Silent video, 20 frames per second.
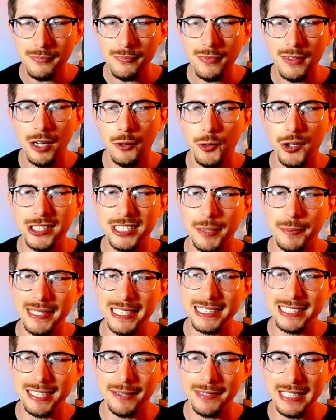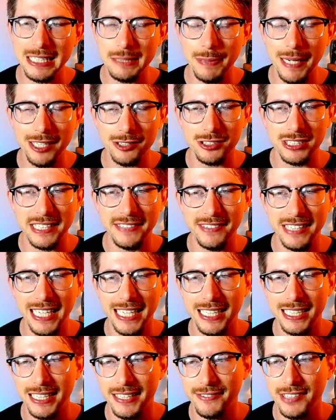We're gonna jump into some of these battles. Leave a
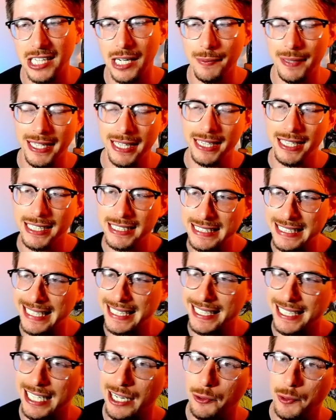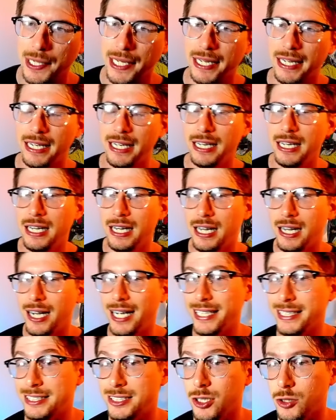like, leave a comment. Let's get it going. All
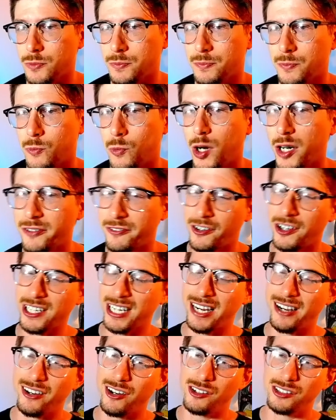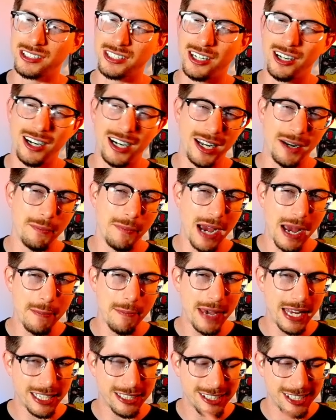right, so Waterfall Gyarados on my
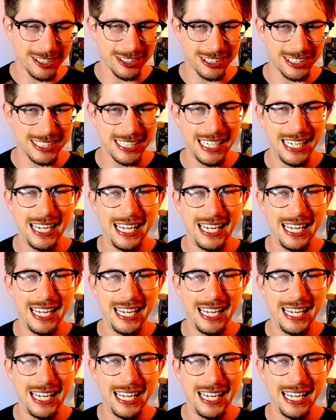Metagross.